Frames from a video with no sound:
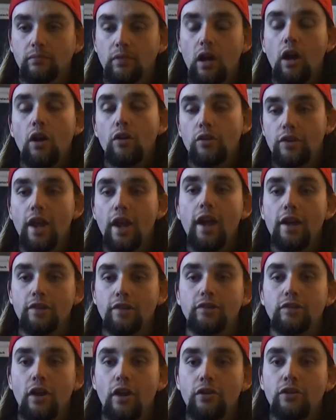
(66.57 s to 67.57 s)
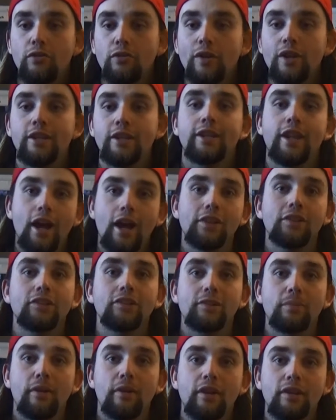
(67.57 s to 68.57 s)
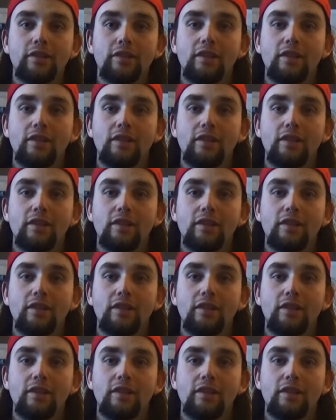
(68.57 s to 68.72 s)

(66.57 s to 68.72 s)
Okay, so you need guns to protect